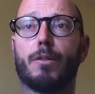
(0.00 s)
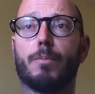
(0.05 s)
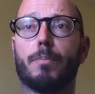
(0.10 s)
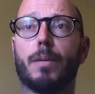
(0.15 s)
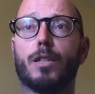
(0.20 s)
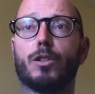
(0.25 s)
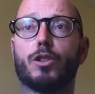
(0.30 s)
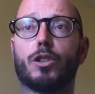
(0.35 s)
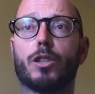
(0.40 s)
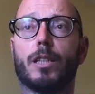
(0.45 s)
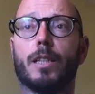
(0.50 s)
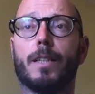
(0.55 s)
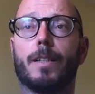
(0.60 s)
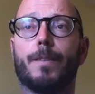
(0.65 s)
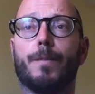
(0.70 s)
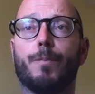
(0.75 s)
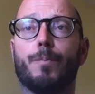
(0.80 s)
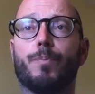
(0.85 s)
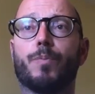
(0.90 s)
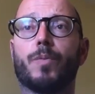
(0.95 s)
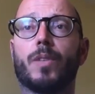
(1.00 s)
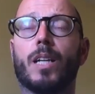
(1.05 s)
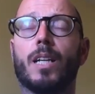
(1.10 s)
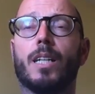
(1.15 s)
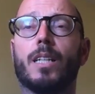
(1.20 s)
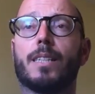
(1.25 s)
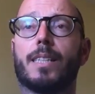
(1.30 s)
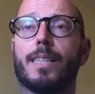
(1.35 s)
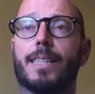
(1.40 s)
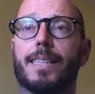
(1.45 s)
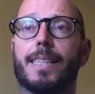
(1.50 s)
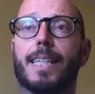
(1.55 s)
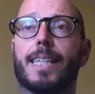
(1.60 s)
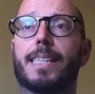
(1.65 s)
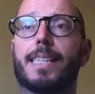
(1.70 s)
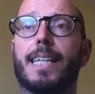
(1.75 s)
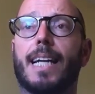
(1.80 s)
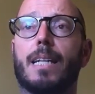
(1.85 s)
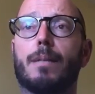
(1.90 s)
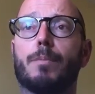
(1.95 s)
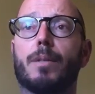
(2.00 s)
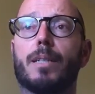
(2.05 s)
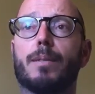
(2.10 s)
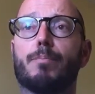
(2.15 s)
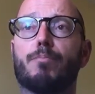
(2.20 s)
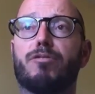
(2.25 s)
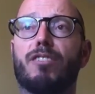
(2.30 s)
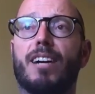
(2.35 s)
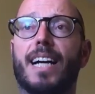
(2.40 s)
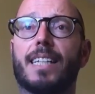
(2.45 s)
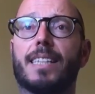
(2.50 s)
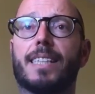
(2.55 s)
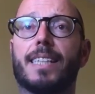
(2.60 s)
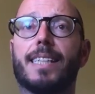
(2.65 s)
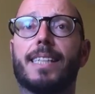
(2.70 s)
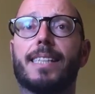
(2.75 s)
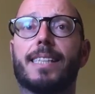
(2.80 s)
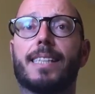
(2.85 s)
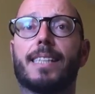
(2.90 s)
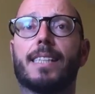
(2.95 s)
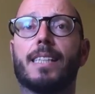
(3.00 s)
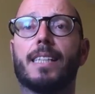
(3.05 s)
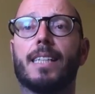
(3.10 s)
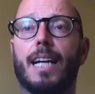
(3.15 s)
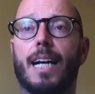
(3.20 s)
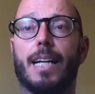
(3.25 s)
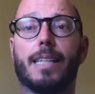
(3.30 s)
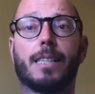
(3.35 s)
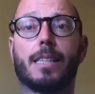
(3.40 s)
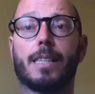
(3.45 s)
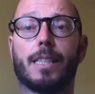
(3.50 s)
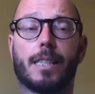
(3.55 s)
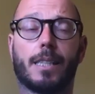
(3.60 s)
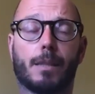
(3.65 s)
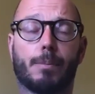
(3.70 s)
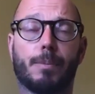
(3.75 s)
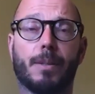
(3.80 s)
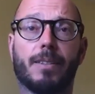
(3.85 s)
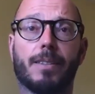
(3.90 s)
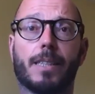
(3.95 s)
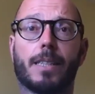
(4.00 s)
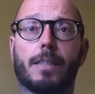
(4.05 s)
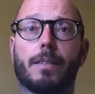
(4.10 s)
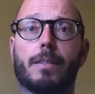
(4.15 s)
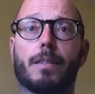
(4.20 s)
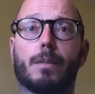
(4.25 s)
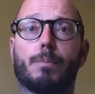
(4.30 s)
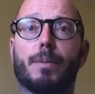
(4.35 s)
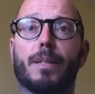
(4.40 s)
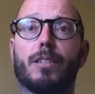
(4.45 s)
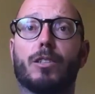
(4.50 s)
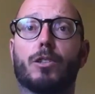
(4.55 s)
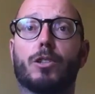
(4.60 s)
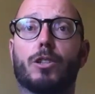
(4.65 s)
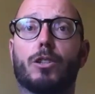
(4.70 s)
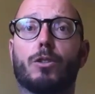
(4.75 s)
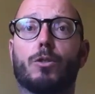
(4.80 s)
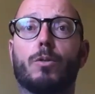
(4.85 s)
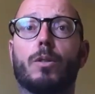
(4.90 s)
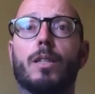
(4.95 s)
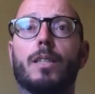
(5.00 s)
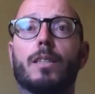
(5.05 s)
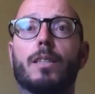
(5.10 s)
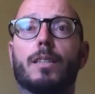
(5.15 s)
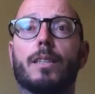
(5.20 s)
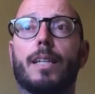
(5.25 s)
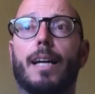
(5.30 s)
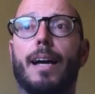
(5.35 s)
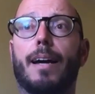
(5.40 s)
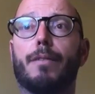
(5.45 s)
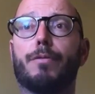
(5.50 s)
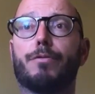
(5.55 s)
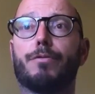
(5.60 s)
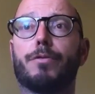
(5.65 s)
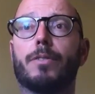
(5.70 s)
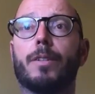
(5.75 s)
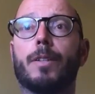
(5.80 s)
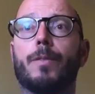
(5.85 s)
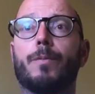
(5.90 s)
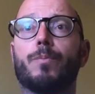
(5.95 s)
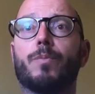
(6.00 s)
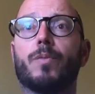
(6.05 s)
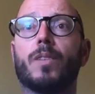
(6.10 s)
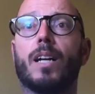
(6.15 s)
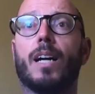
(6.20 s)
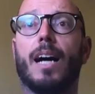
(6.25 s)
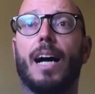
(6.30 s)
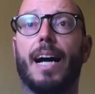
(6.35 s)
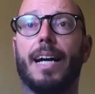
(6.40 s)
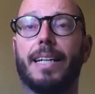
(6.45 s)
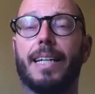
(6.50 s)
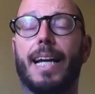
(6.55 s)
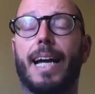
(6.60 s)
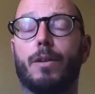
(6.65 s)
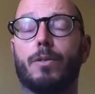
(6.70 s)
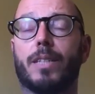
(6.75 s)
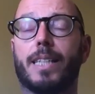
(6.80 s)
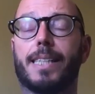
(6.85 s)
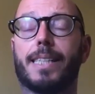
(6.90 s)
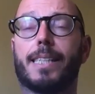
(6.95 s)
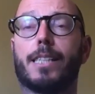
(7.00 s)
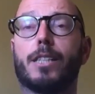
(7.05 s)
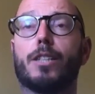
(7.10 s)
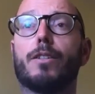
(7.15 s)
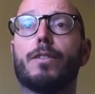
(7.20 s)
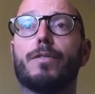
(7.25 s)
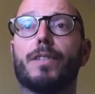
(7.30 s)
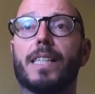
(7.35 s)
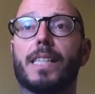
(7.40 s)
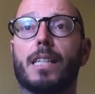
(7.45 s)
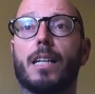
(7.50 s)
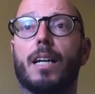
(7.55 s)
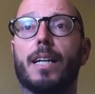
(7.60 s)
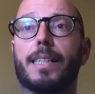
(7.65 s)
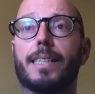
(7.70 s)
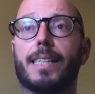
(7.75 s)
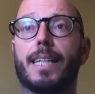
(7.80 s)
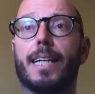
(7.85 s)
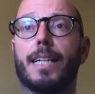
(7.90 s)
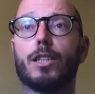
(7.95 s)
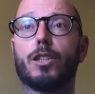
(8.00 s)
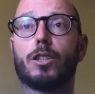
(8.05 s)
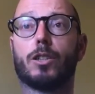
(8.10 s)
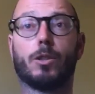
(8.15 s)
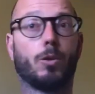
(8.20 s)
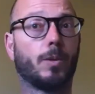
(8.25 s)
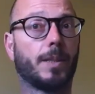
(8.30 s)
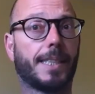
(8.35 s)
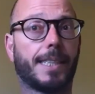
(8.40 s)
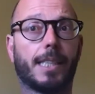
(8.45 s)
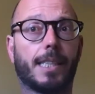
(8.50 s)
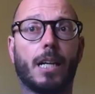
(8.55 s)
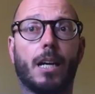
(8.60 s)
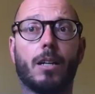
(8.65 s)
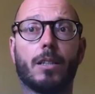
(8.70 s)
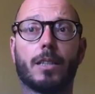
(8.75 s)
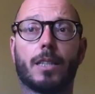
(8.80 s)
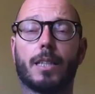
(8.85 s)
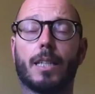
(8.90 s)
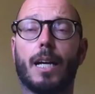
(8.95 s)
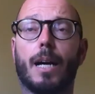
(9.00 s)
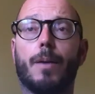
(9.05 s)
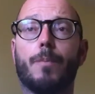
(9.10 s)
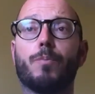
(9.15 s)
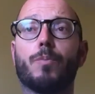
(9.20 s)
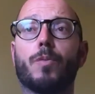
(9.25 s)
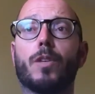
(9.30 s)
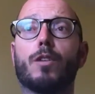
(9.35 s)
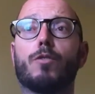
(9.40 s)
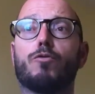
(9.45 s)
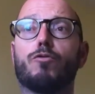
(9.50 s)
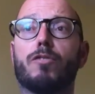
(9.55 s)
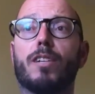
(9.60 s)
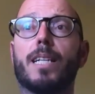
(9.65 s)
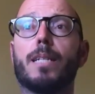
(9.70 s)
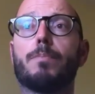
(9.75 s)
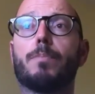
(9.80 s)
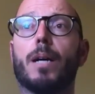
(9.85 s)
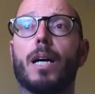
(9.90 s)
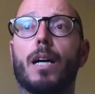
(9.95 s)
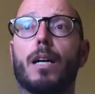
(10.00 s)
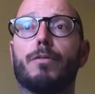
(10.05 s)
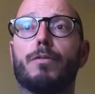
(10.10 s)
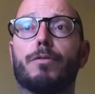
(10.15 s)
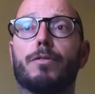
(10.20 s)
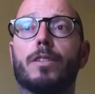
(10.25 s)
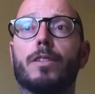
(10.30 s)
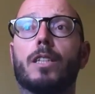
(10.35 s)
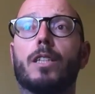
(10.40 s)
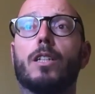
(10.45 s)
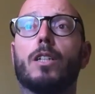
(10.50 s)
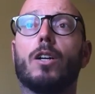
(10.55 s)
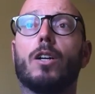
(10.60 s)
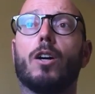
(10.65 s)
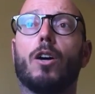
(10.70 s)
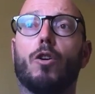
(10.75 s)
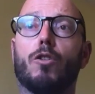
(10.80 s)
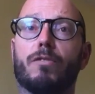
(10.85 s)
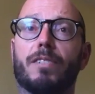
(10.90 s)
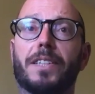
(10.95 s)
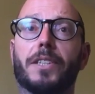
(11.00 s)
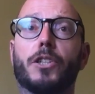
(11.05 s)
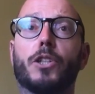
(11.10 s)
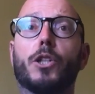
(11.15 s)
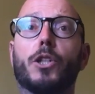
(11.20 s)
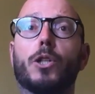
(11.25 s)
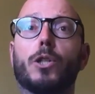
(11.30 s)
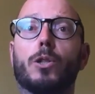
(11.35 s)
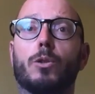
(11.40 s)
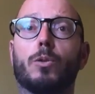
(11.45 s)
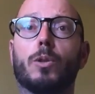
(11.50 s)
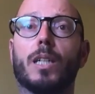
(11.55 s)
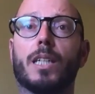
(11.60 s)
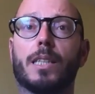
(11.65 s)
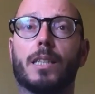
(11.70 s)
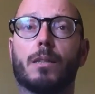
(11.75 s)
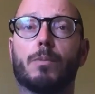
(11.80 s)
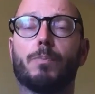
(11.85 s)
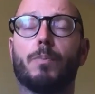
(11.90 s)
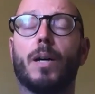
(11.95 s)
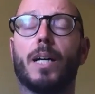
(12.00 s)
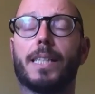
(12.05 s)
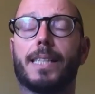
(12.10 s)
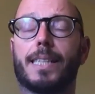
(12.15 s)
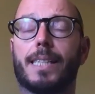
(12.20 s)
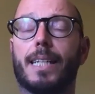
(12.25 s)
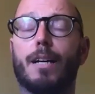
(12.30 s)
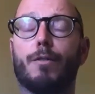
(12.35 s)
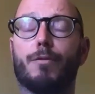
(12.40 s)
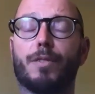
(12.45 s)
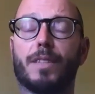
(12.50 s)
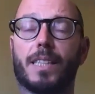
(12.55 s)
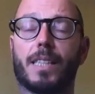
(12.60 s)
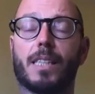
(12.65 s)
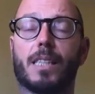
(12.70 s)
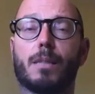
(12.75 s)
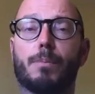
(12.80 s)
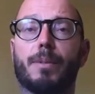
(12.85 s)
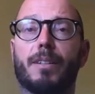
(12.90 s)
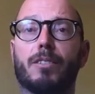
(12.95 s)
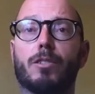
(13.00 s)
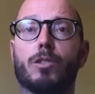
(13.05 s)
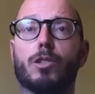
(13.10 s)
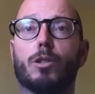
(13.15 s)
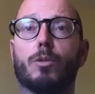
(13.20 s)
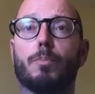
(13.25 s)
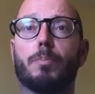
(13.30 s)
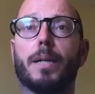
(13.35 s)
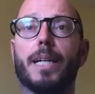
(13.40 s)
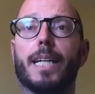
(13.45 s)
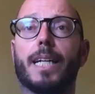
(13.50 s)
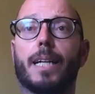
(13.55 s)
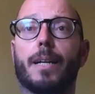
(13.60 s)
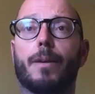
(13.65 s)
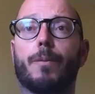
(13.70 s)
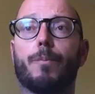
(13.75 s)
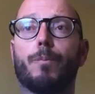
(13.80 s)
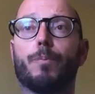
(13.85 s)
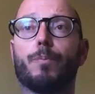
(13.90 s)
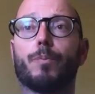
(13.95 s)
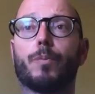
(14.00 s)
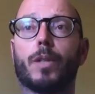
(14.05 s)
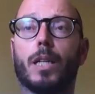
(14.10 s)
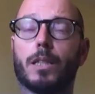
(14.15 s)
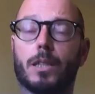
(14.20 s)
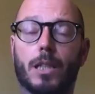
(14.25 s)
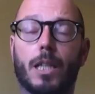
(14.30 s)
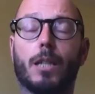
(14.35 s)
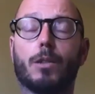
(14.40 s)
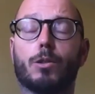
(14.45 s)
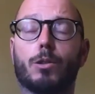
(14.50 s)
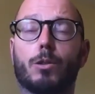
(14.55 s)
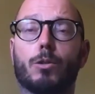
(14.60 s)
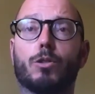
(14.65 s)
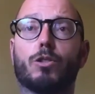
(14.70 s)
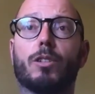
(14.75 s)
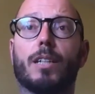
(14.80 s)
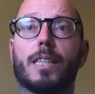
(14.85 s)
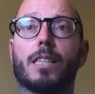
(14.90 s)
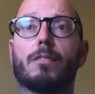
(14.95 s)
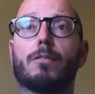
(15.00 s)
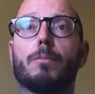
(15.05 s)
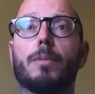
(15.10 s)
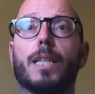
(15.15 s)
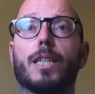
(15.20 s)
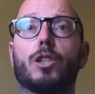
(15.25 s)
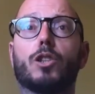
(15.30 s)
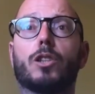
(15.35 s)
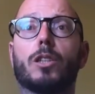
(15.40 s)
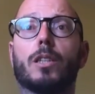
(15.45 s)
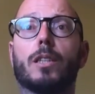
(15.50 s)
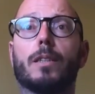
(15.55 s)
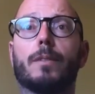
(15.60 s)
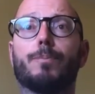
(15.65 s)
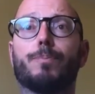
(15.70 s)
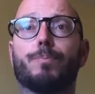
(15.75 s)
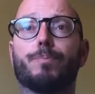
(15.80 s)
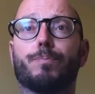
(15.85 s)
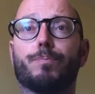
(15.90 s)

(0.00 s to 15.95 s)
emotion, the 6 element practice as an experience of spiritual death, and now this new visualization or sadhana, rebirth or renewal as myself as a spiritual being, a total transformation.